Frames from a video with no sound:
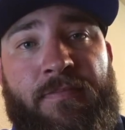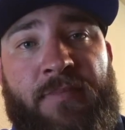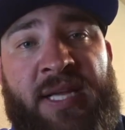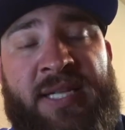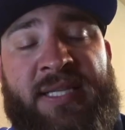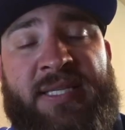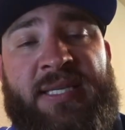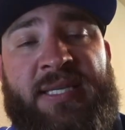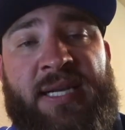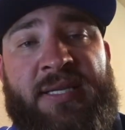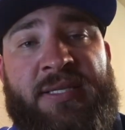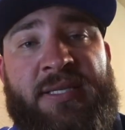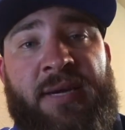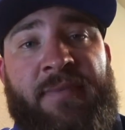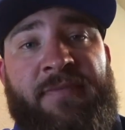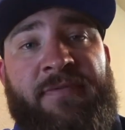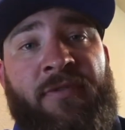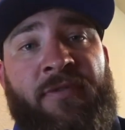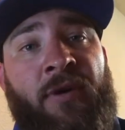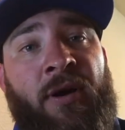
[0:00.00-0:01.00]
it sets
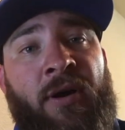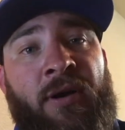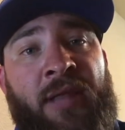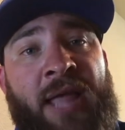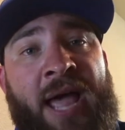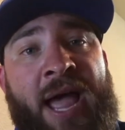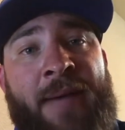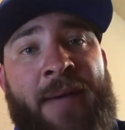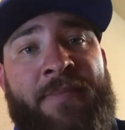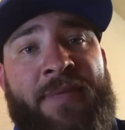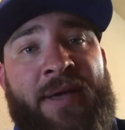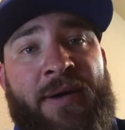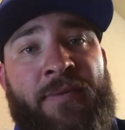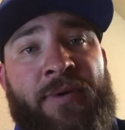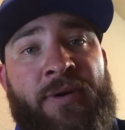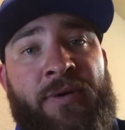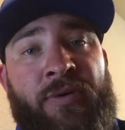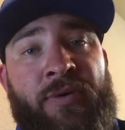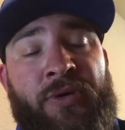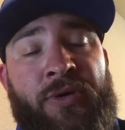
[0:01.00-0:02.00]
up for our lab that
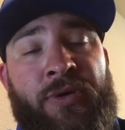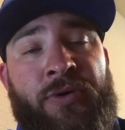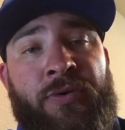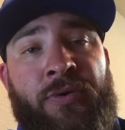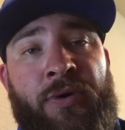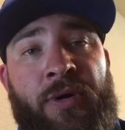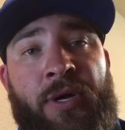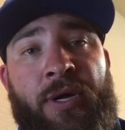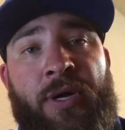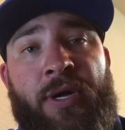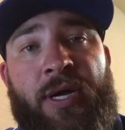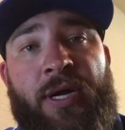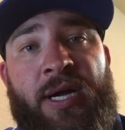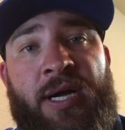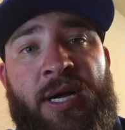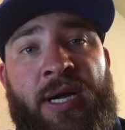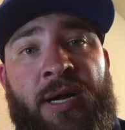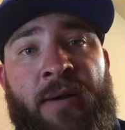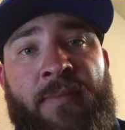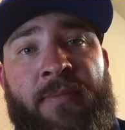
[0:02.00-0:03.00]
we will do,
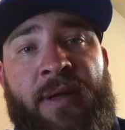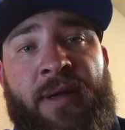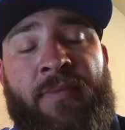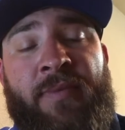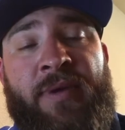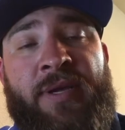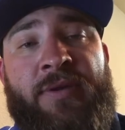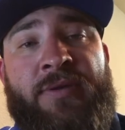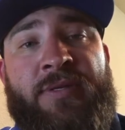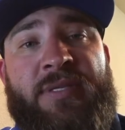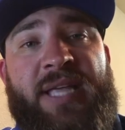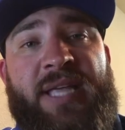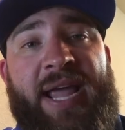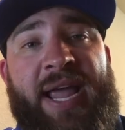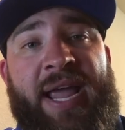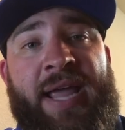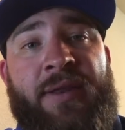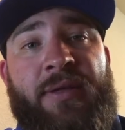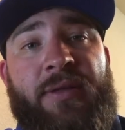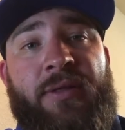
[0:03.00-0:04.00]
and we use the
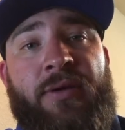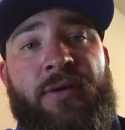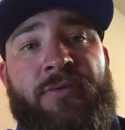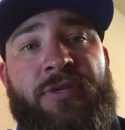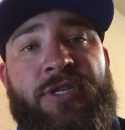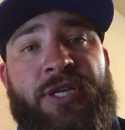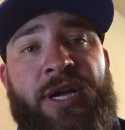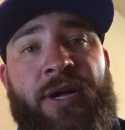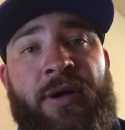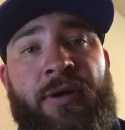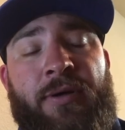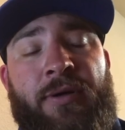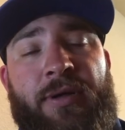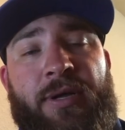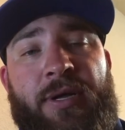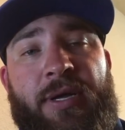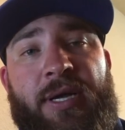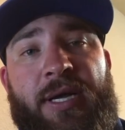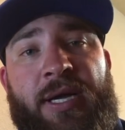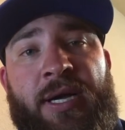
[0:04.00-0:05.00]
hand glow gel,
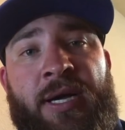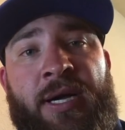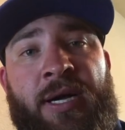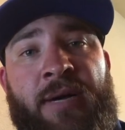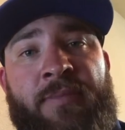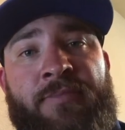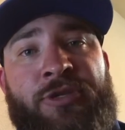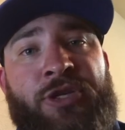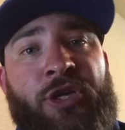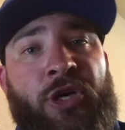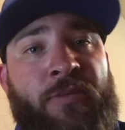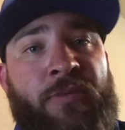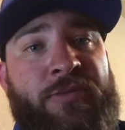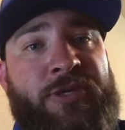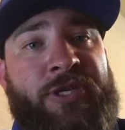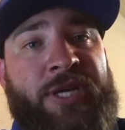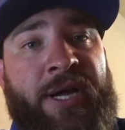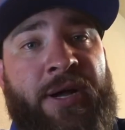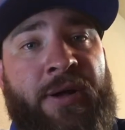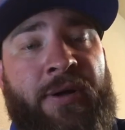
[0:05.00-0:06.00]
germ
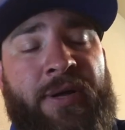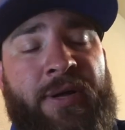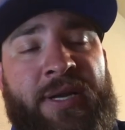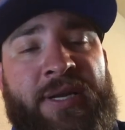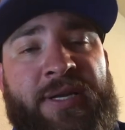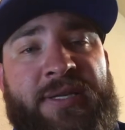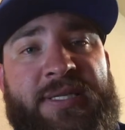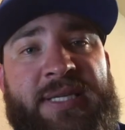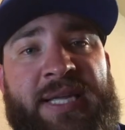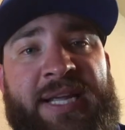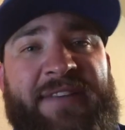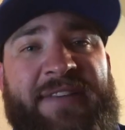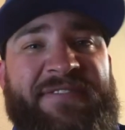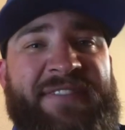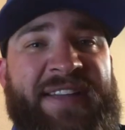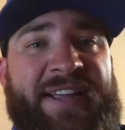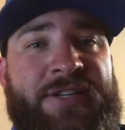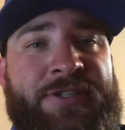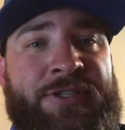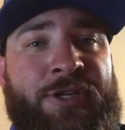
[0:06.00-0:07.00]
gel, and it's like
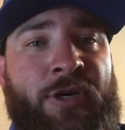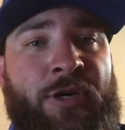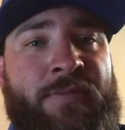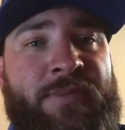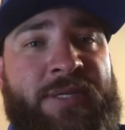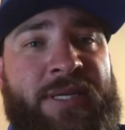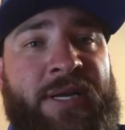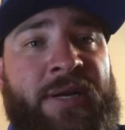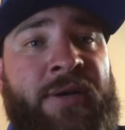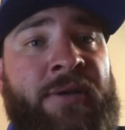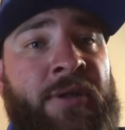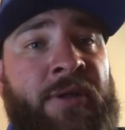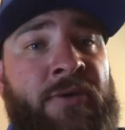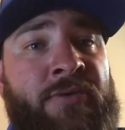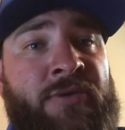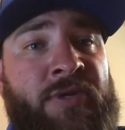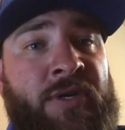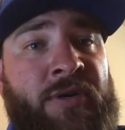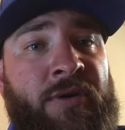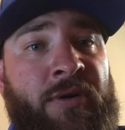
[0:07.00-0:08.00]
fake germs, and it
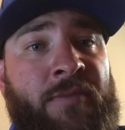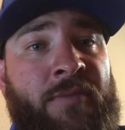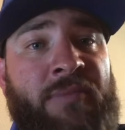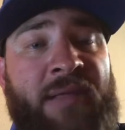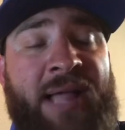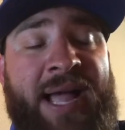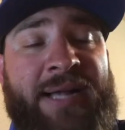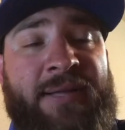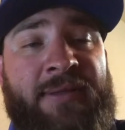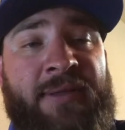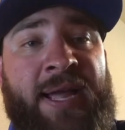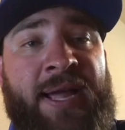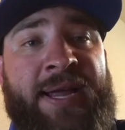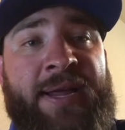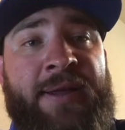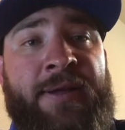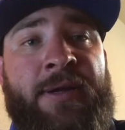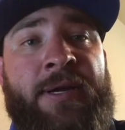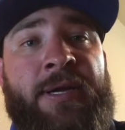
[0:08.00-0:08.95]
glows under a black light.